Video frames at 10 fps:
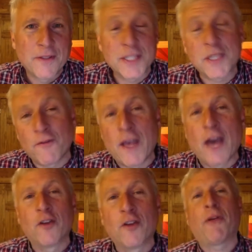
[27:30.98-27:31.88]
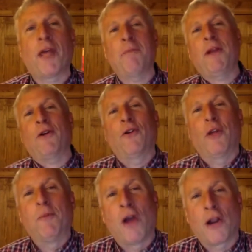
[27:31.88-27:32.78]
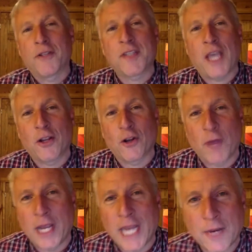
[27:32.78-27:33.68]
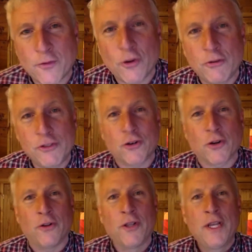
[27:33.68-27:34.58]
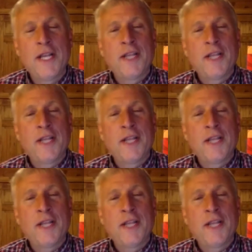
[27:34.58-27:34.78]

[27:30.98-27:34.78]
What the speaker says: That's the founder of Planned Parenthood, Margaret Sanger, right out of her own journal.